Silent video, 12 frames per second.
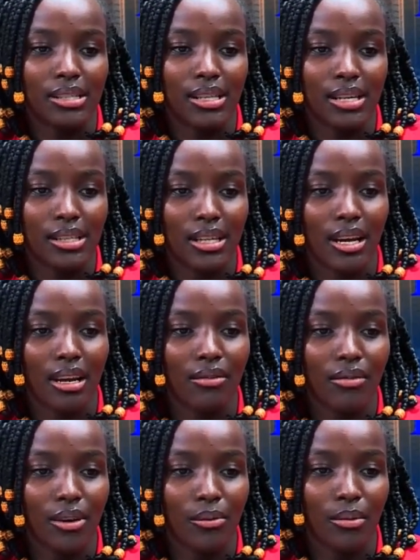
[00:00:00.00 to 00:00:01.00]
I started
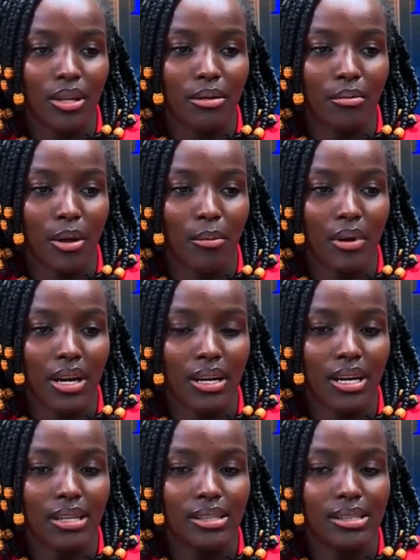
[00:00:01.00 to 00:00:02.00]
living with my
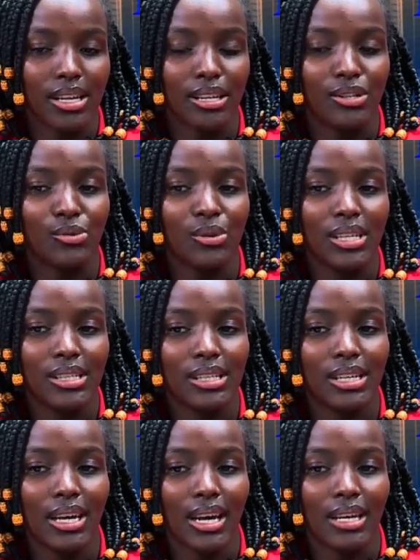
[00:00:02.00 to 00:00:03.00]
parents in
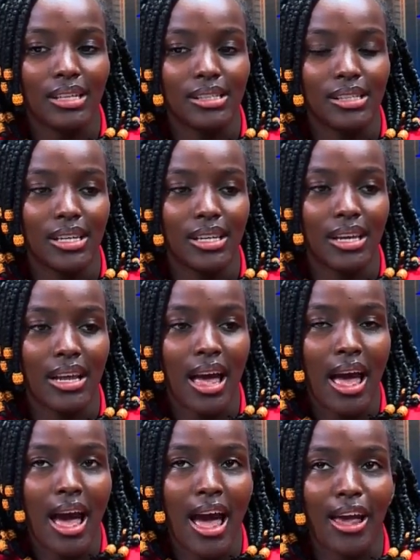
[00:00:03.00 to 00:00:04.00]
2018,
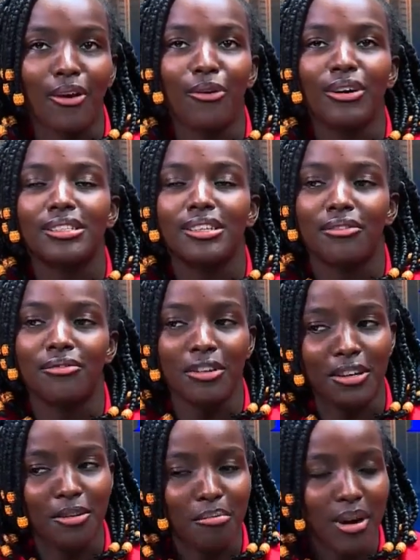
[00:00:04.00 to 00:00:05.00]
I got a
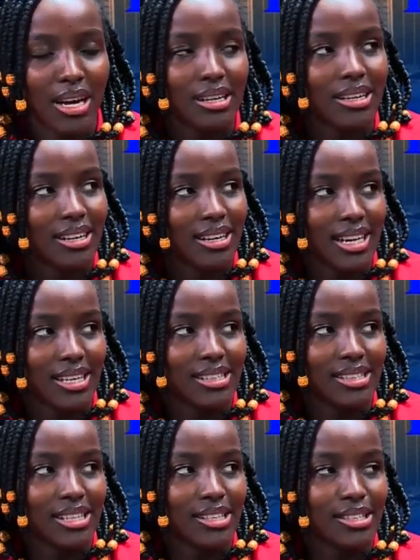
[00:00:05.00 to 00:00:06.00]
very bad
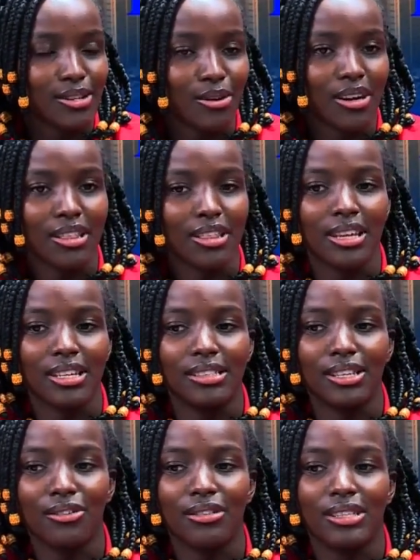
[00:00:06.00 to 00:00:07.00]
crisis. The
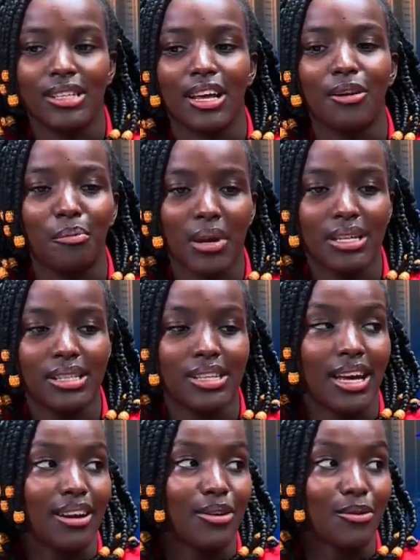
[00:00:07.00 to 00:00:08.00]
sickle cell
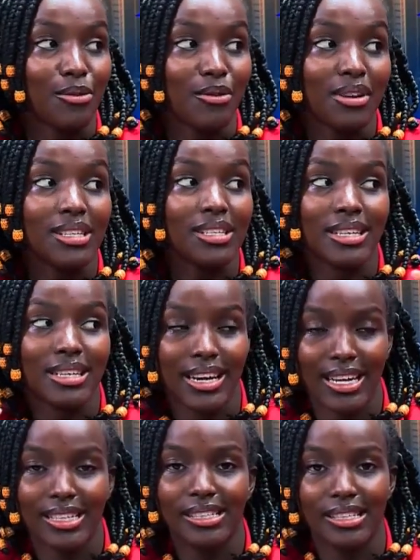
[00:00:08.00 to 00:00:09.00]
pains are called
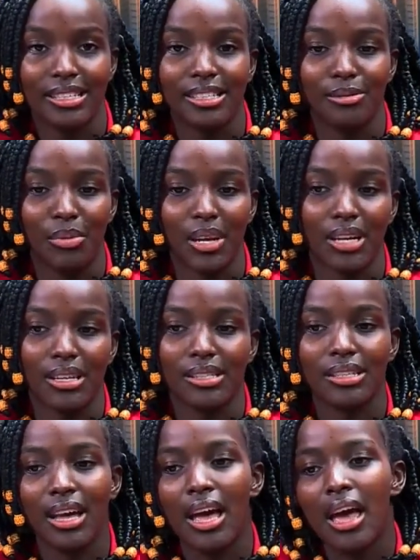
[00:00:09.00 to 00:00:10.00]
crisis
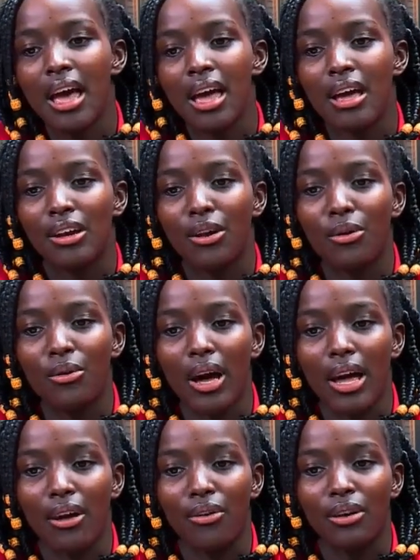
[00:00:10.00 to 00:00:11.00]
pains.
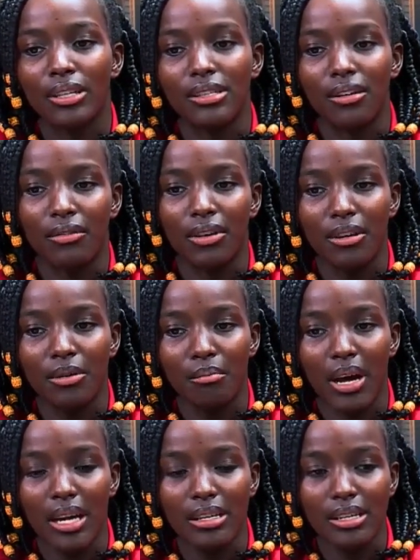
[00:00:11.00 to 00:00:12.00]
Now I got a very
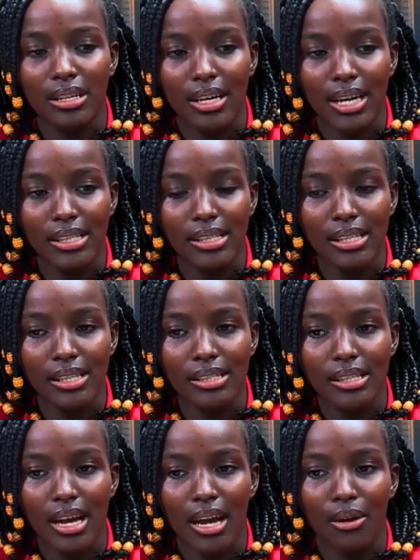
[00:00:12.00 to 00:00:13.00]
bad
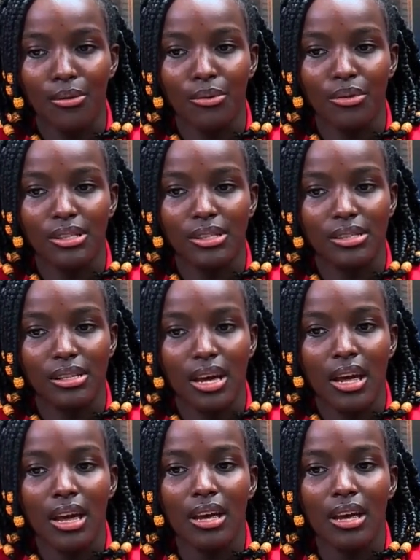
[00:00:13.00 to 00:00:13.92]
crisis. I was